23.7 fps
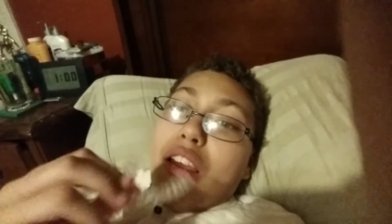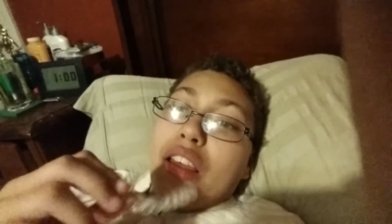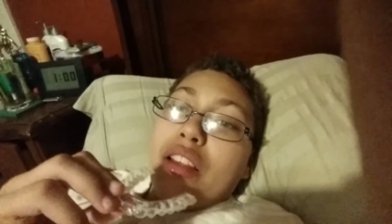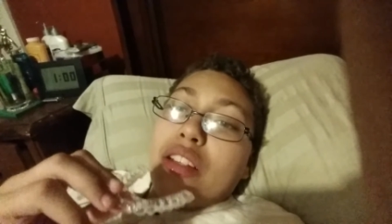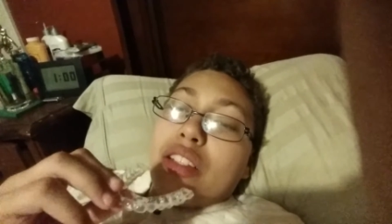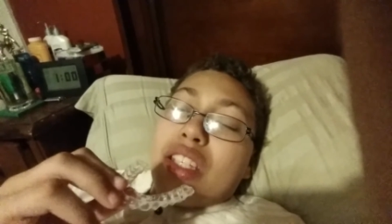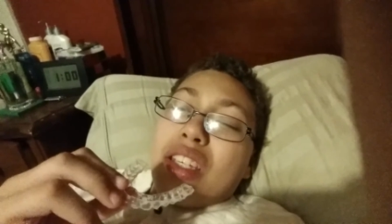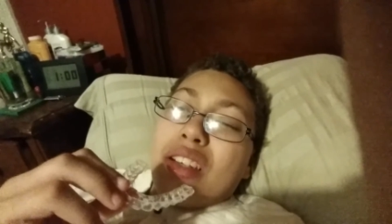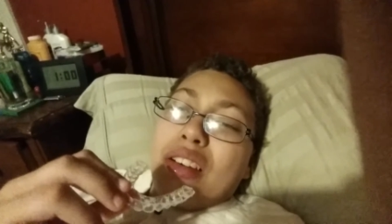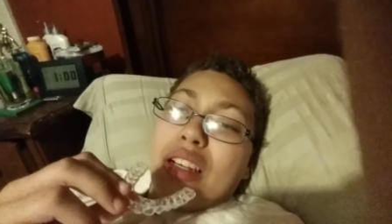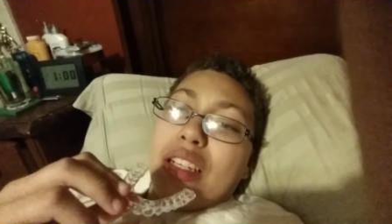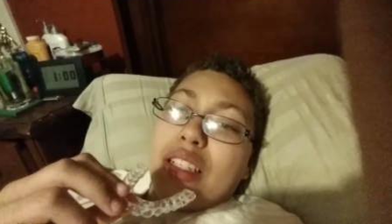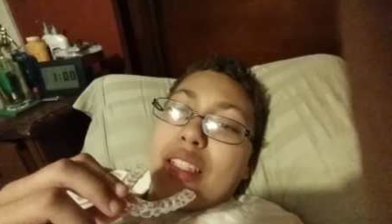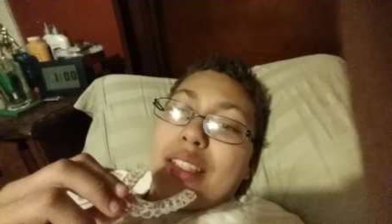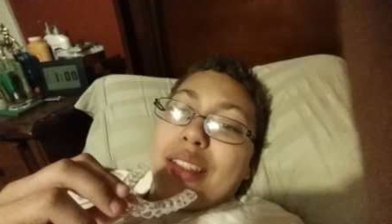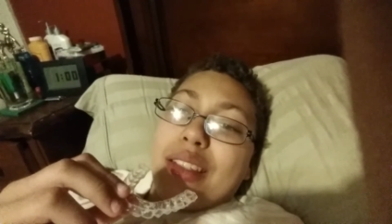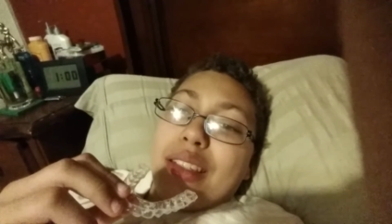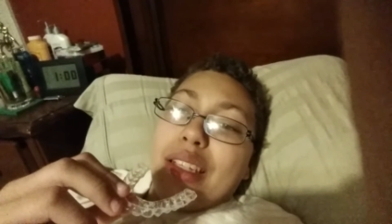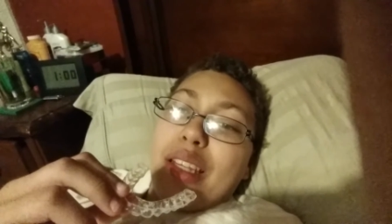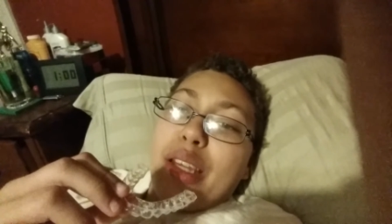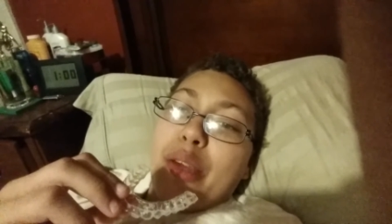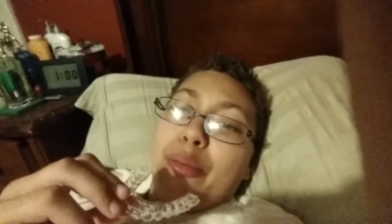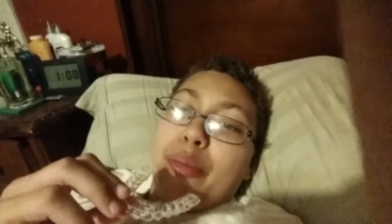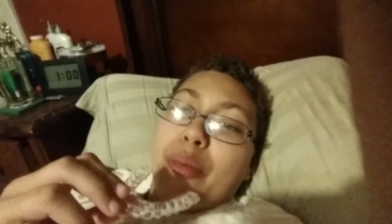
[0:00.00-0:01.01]
until I
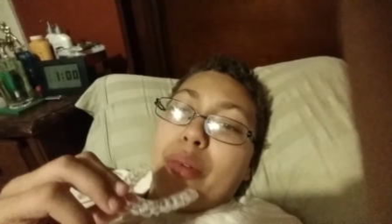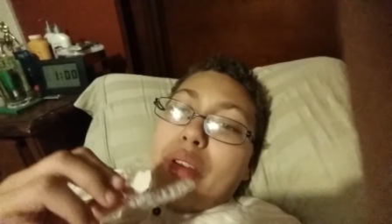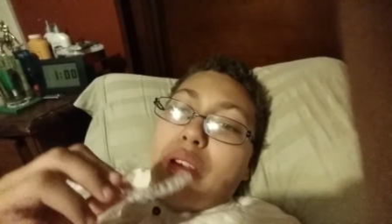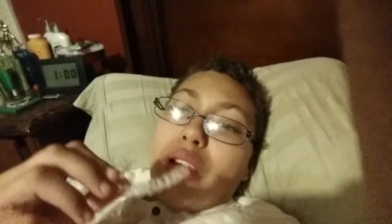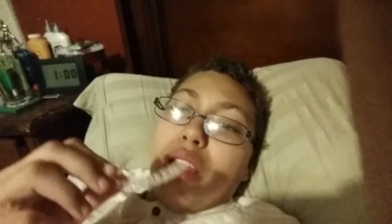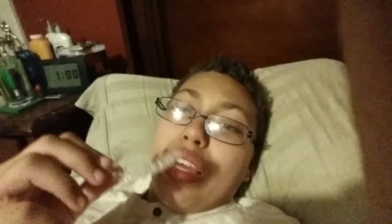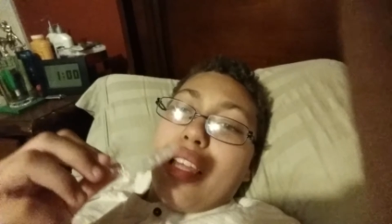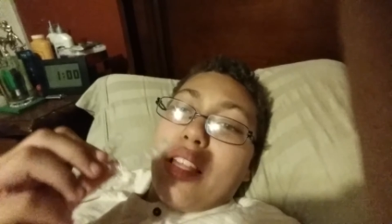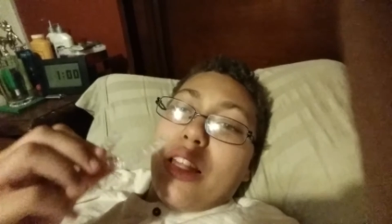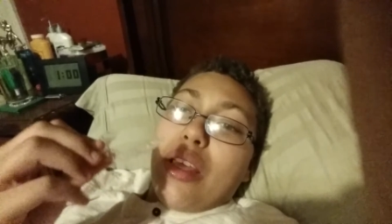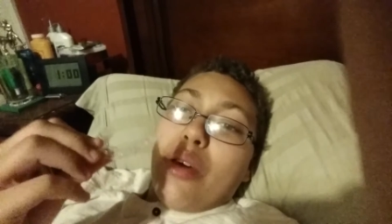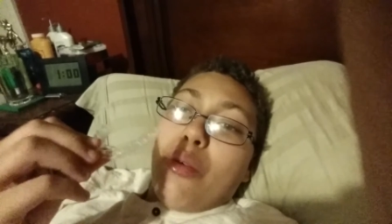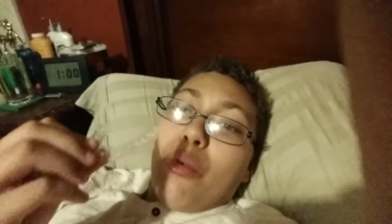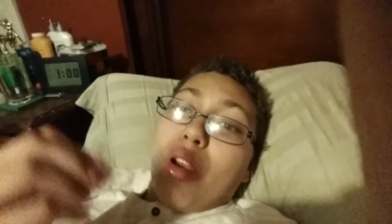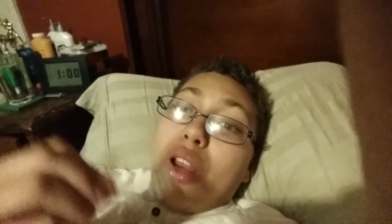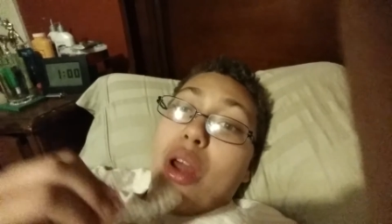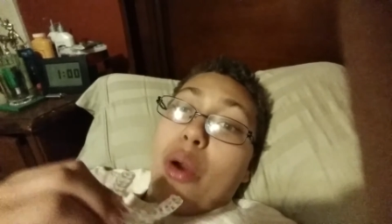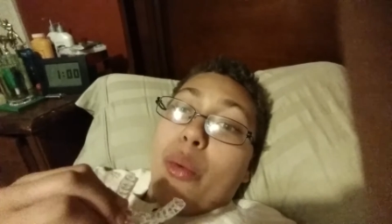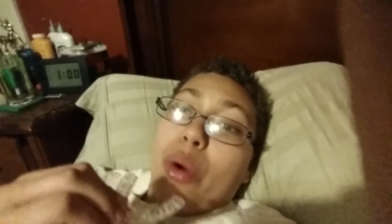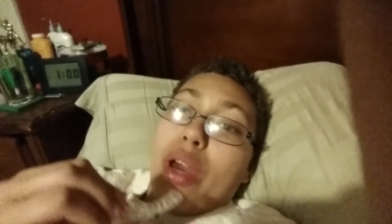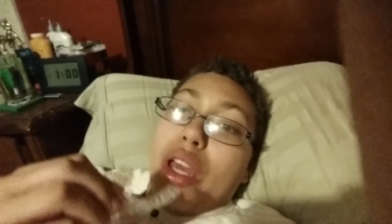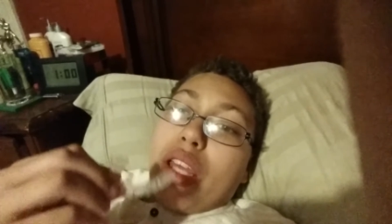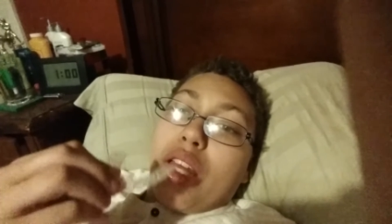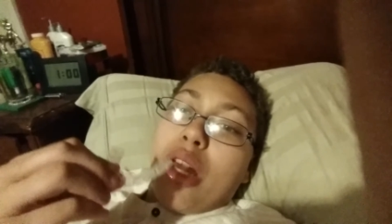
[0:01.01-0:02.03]
sleep, and then when
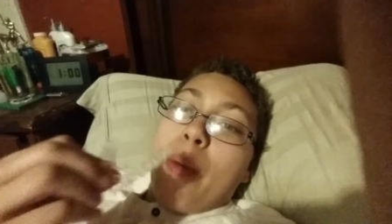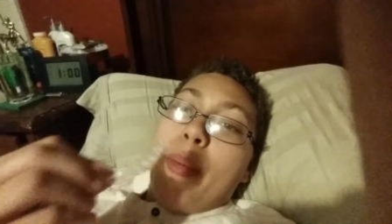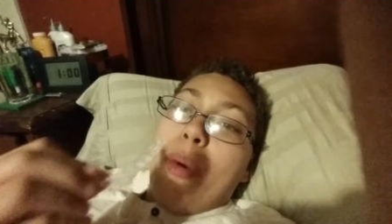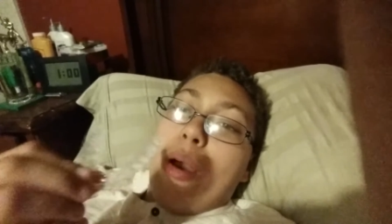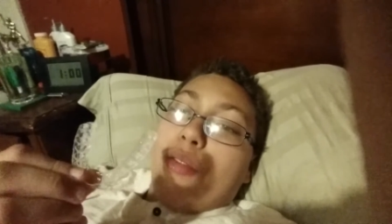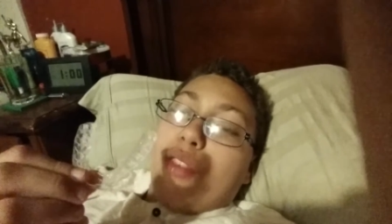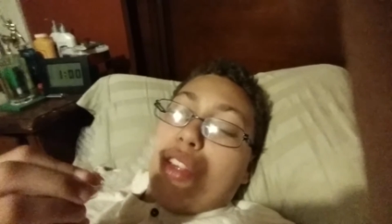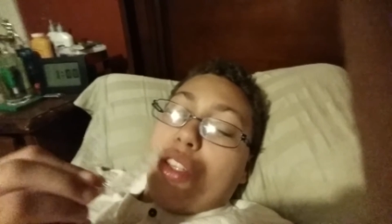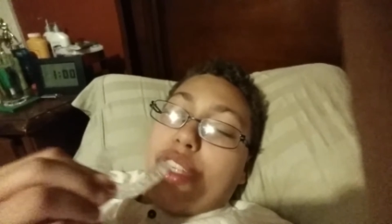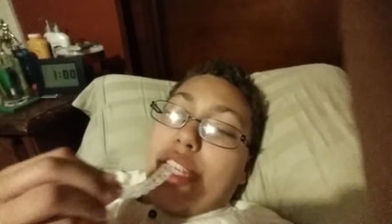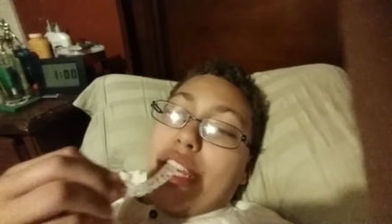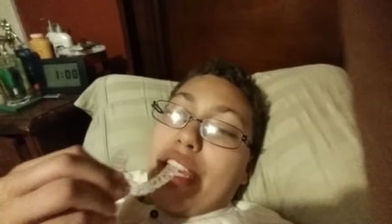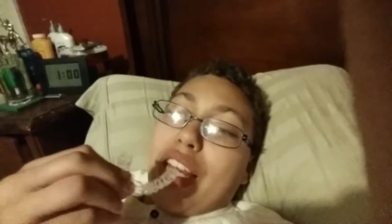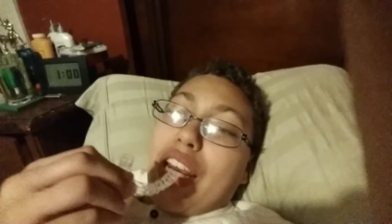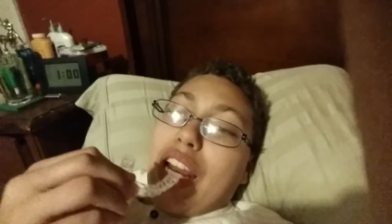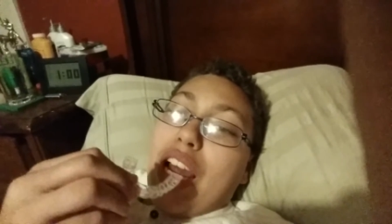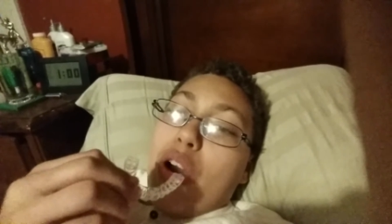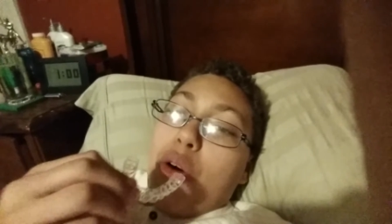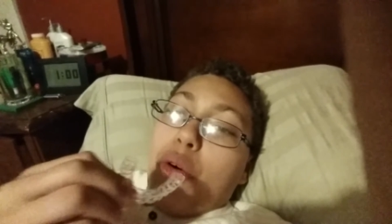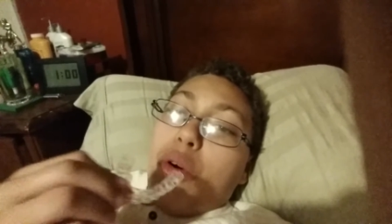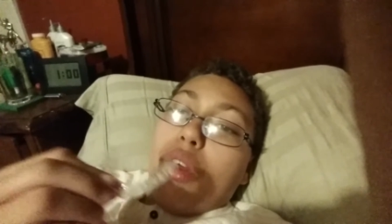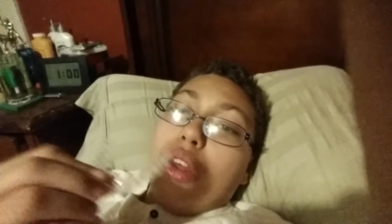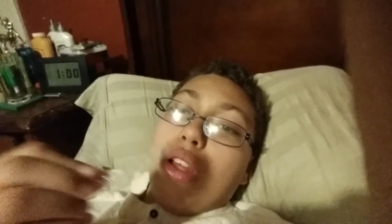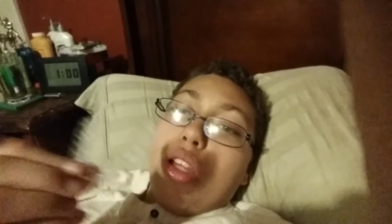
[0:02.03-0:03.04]
I wake up, I have to take it
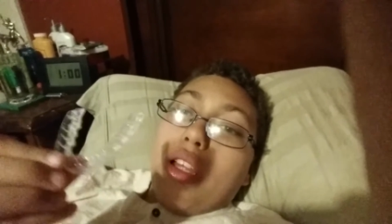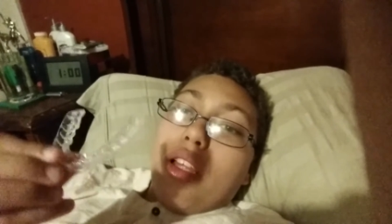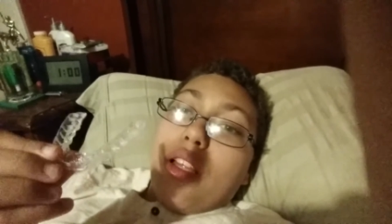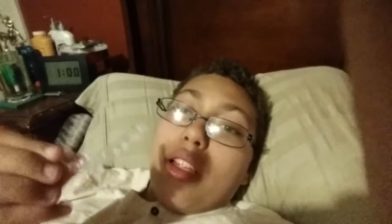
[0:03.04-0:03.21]
out.